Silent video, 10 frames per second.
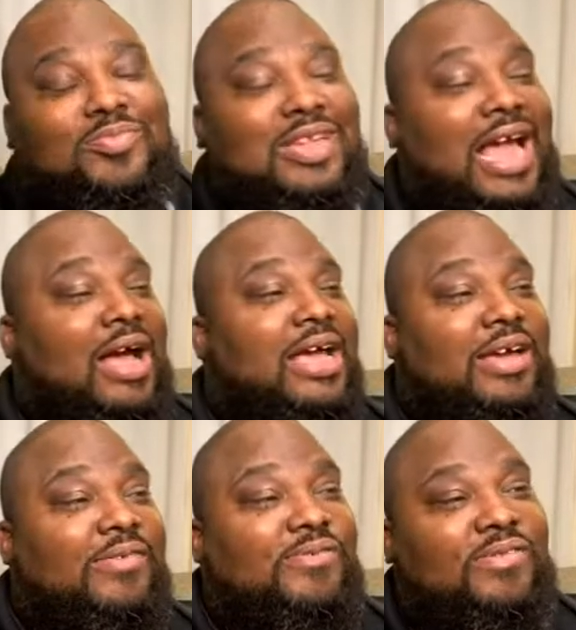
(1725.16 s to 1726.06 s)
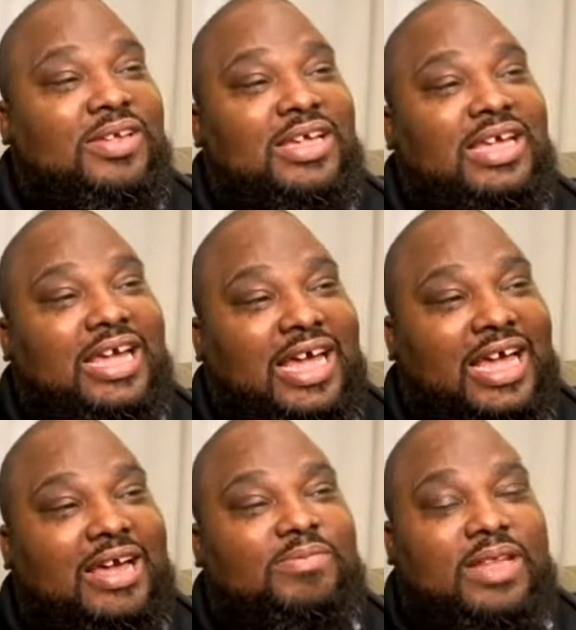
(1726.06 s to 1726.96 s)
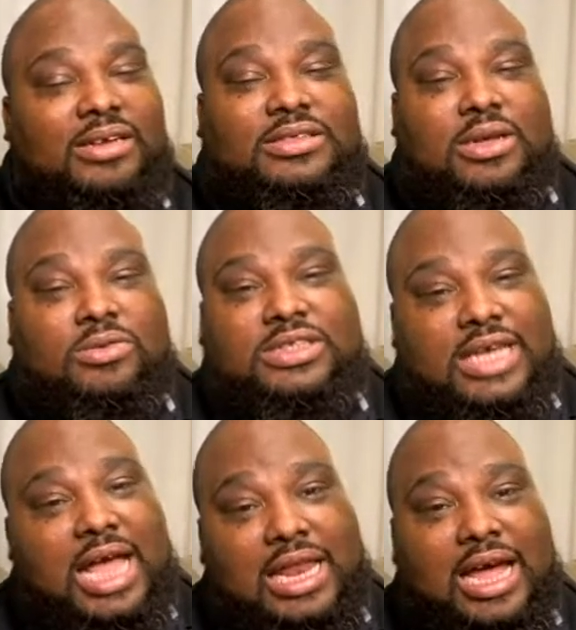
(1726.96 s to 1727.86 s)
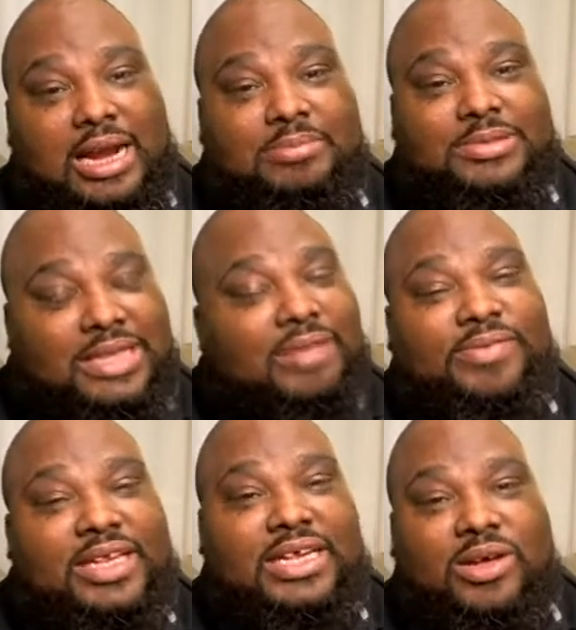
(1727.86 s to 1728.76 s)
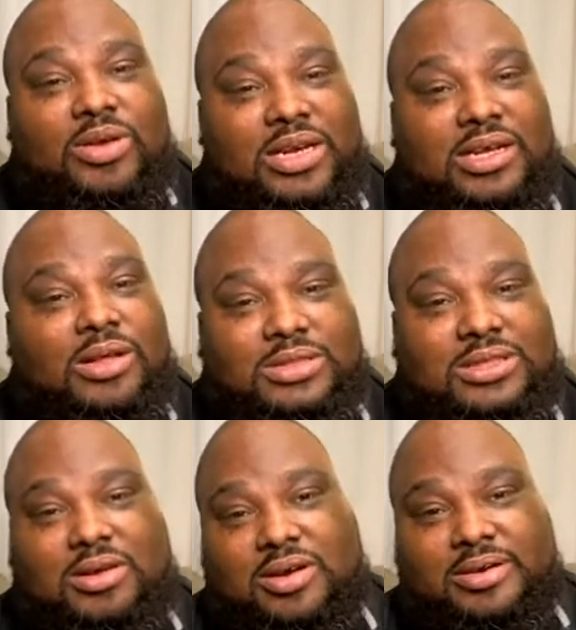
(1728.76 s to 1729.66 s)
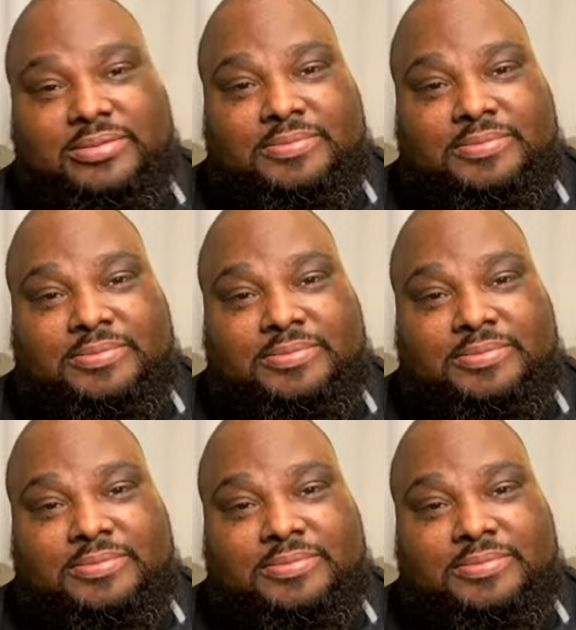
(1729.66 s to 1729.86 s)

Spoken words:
Now, if there's no Skyline, I'm definitely going to Gold Star.